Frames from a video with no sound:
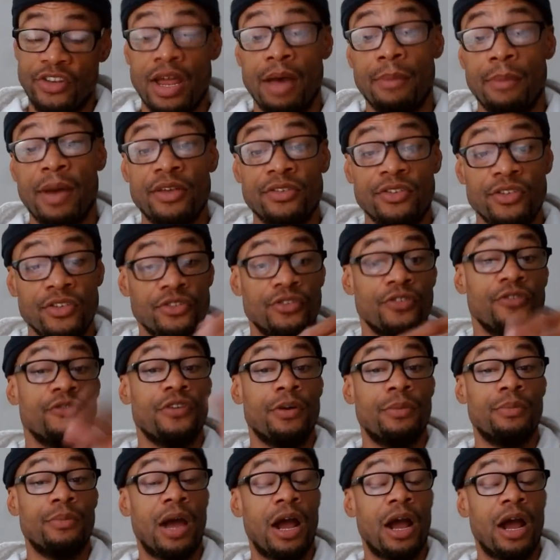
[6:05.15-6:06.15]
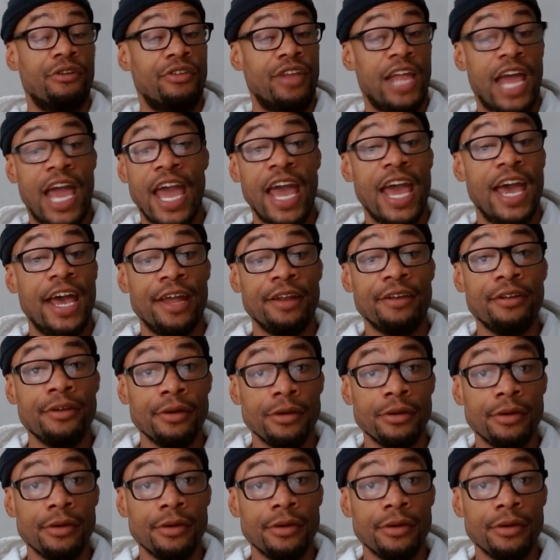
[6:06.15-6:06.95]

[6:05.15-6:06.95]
not my sister from our dad.